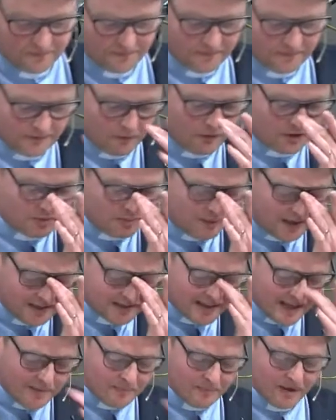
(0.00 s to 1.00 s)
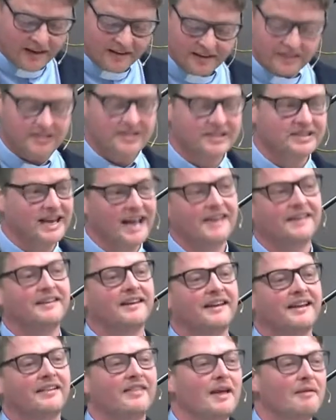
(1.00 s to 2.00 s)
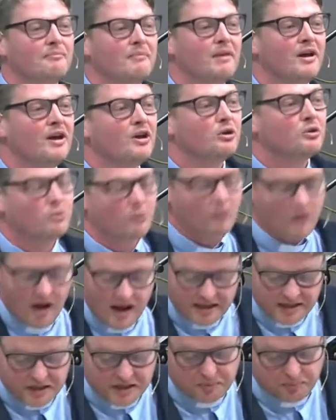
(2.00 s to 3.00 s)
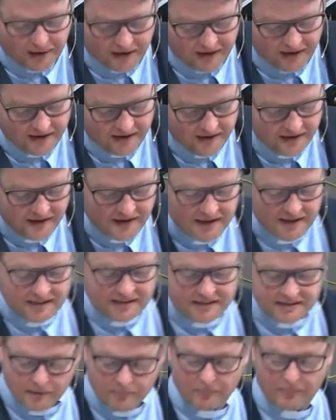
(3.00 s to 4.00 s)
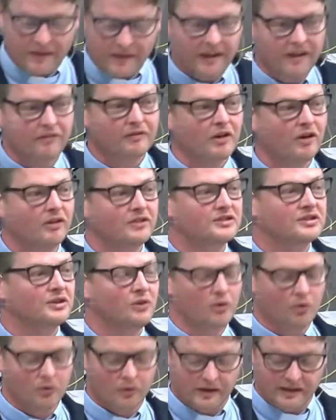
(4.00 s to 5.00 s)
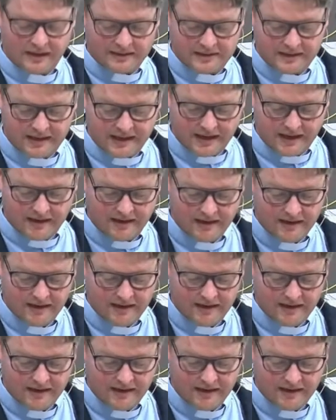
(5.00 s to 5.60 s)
Which means them understanding, them grasping something of God's glory, doesn't it?